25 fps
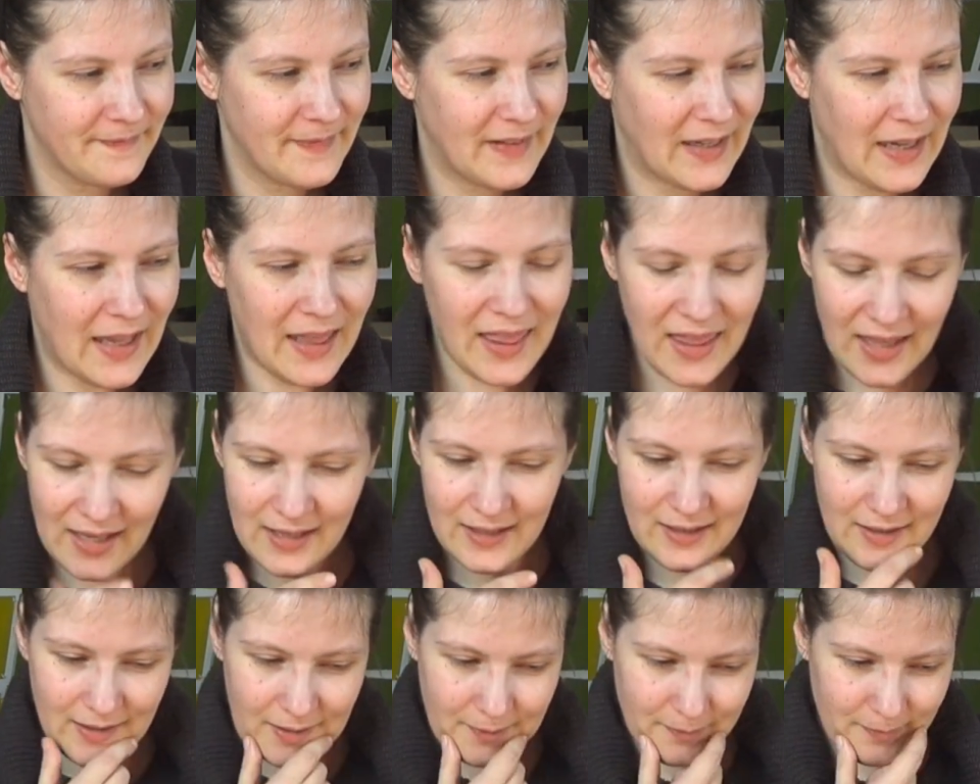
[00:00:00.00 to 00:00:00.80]
I
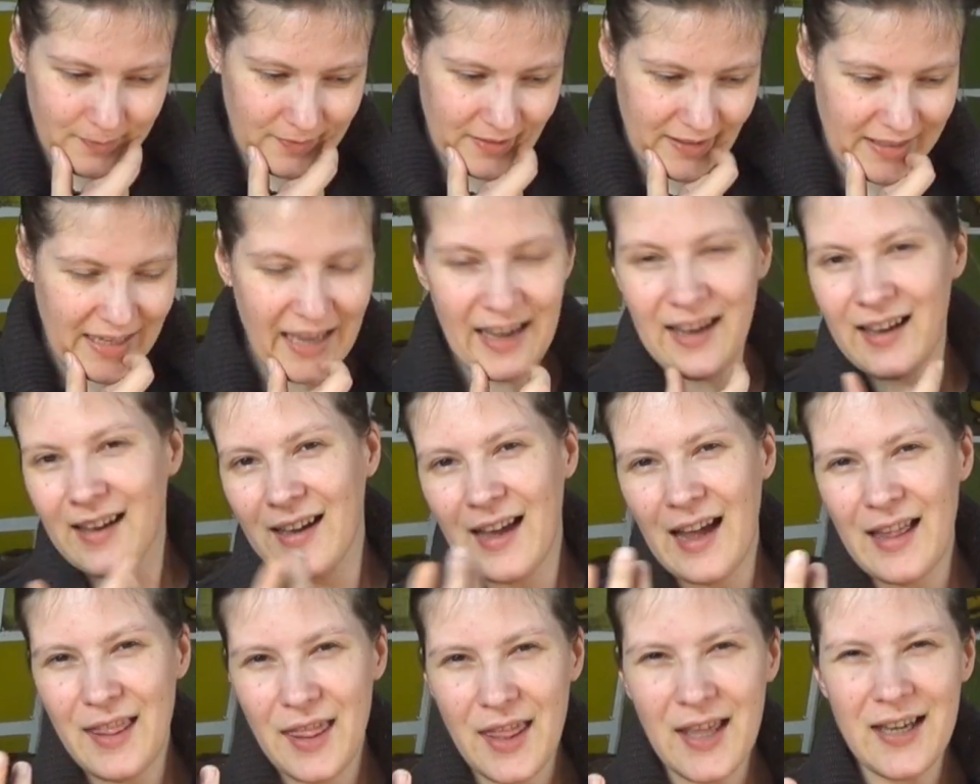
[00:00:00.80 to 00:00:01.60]
think
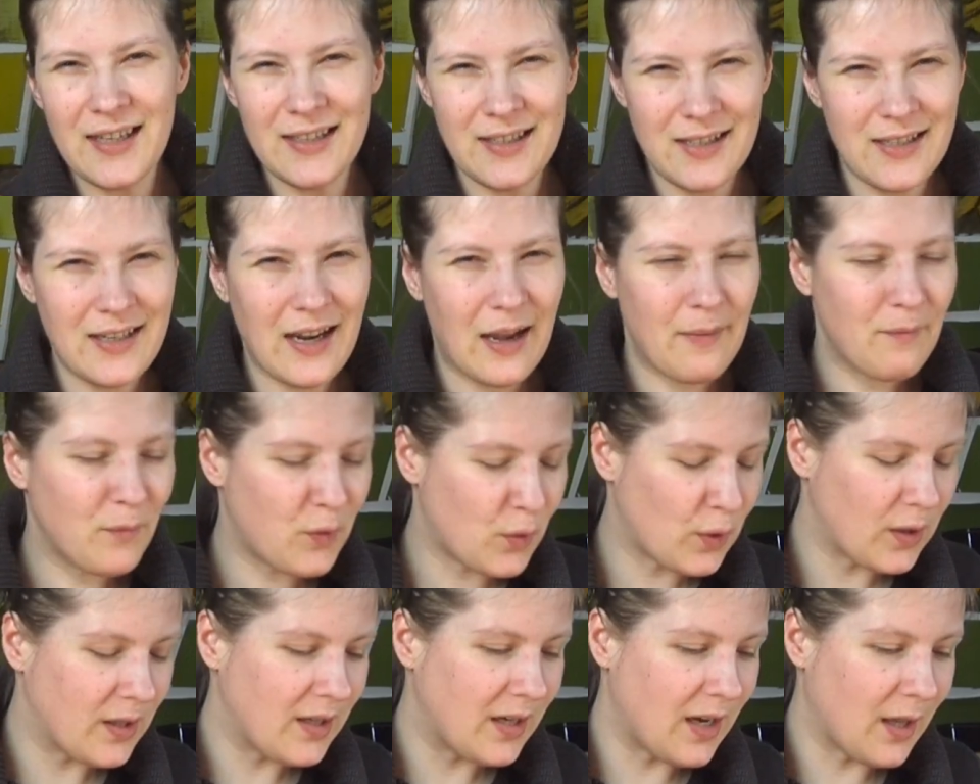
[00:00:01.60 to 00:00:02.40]
it's time
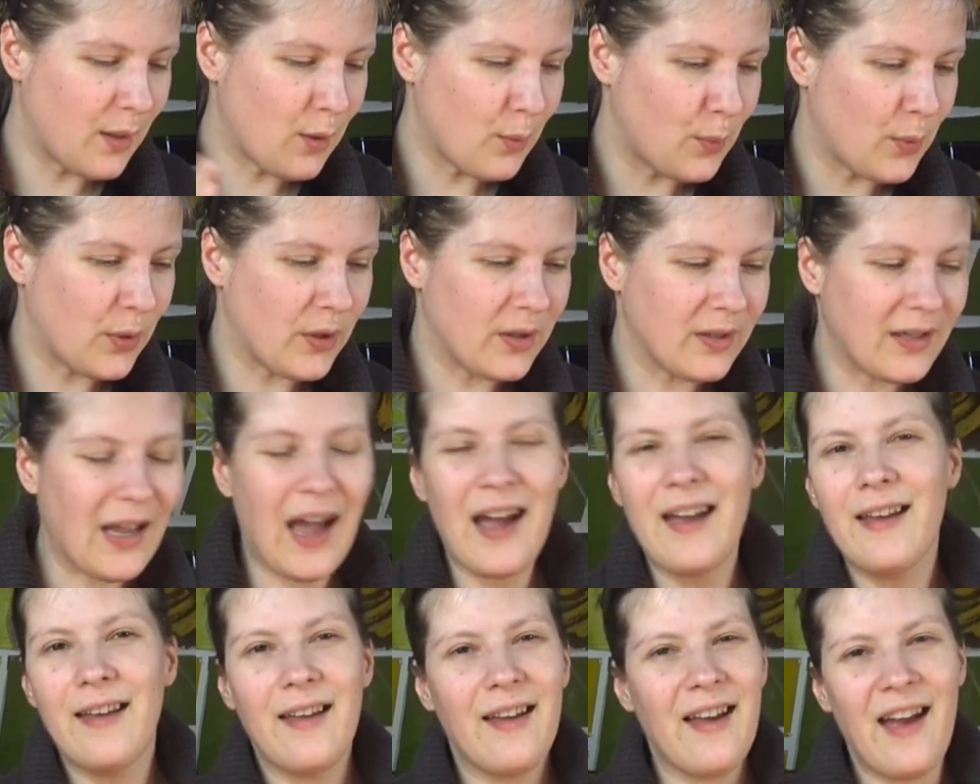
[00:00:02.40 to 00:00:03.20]
for another word.
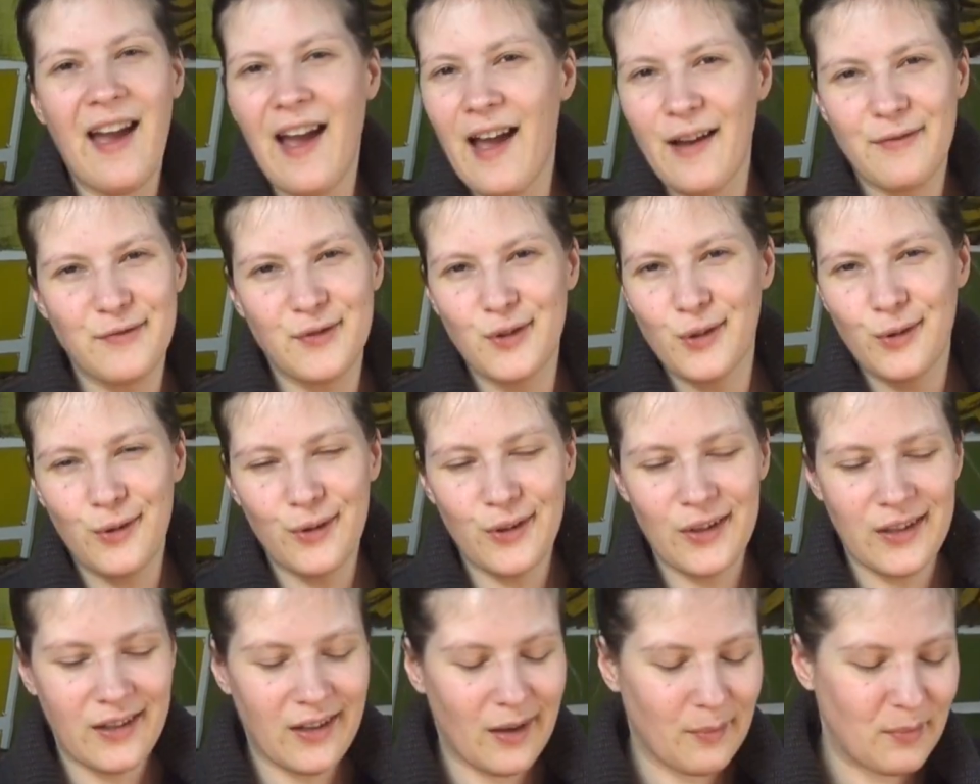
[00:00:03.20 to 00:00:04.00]
I have to
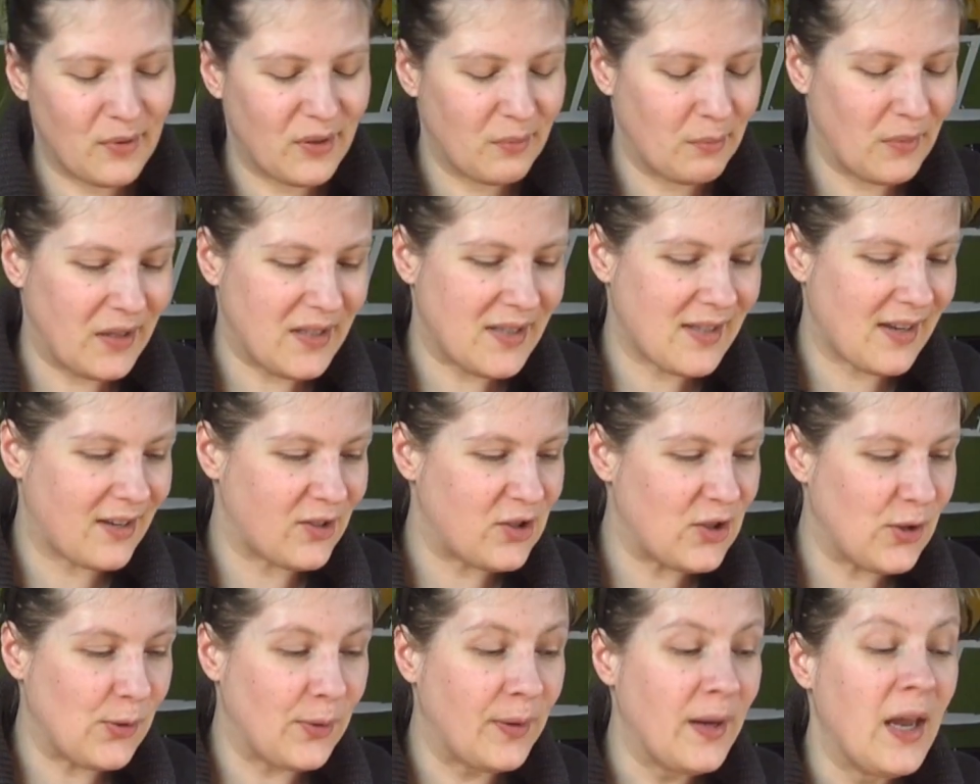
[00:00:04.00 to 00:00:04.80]
look it up in my
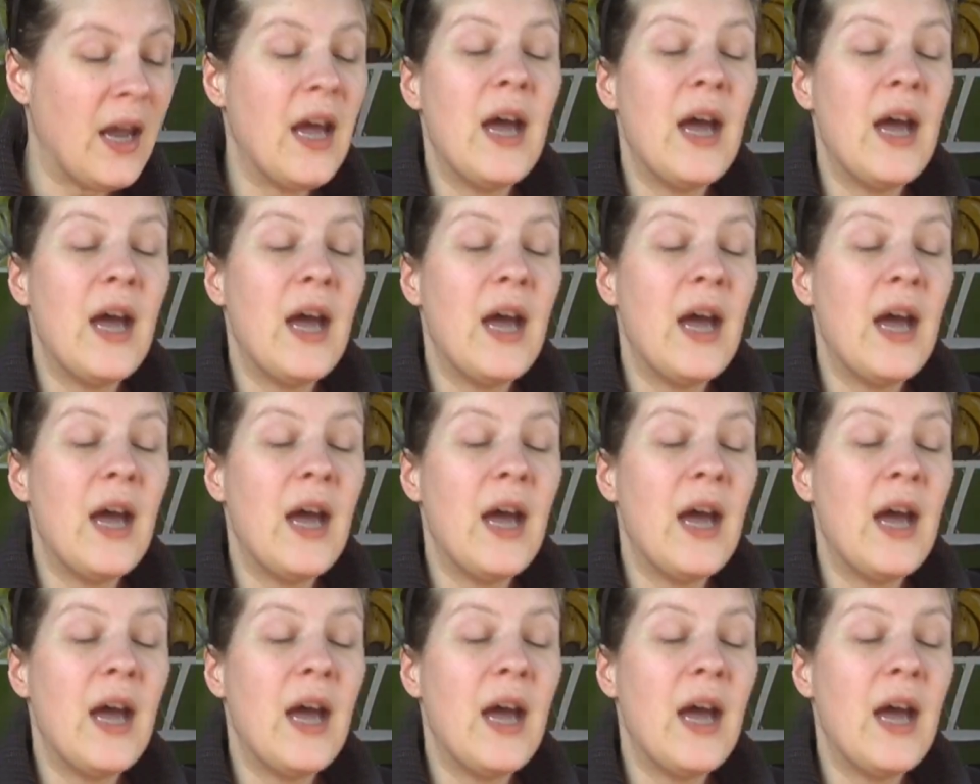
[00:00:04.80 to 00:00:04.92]
schedule.